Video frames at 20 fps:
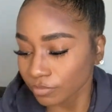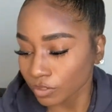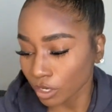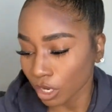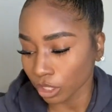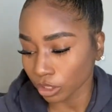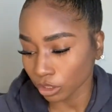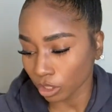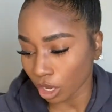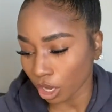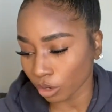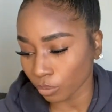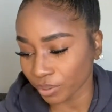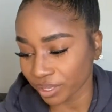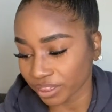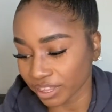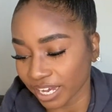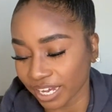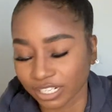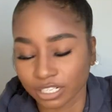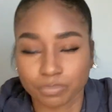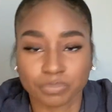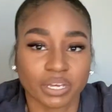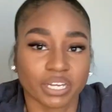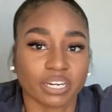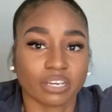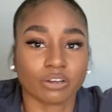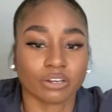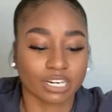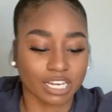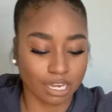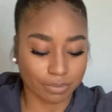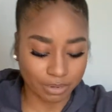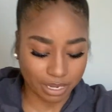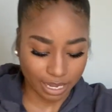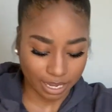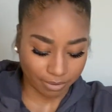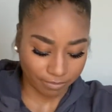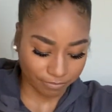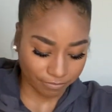Along with that, depending on how
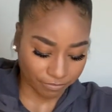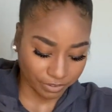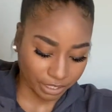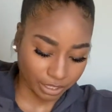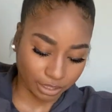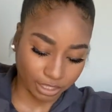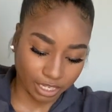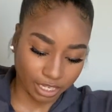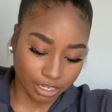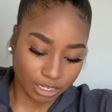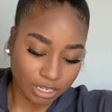I'm feeling,